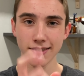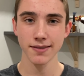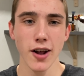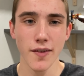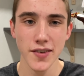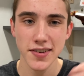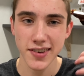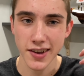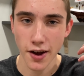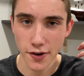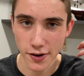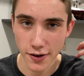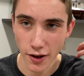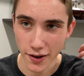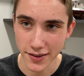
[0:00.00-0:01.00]
Obviously,
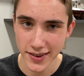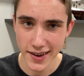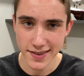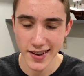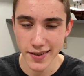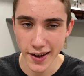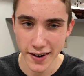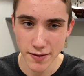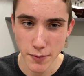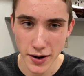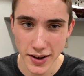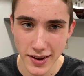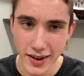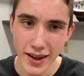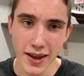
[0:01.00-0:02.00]
$100 is a lot of
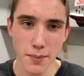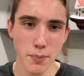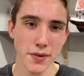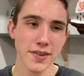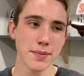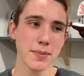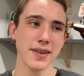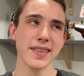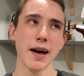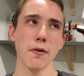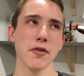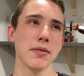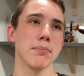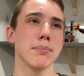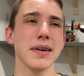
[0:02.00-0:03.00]
money, but to me, that
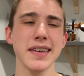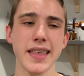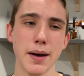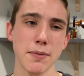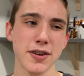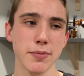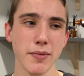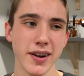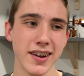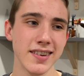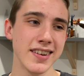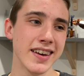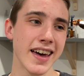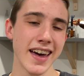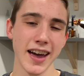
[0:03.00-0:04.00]
wouldn't be that much money to
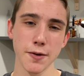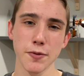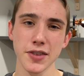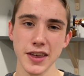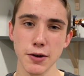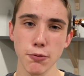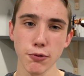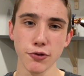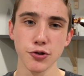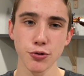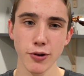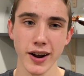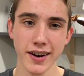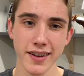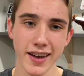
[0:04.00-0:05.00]
get a really cool
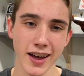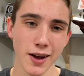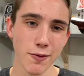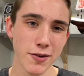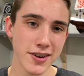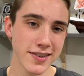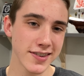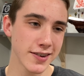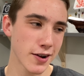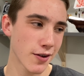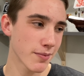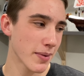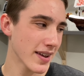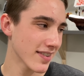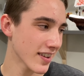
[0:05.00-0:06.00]
droid, which is,
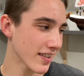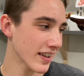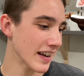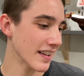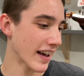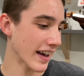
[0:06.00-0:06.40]
basically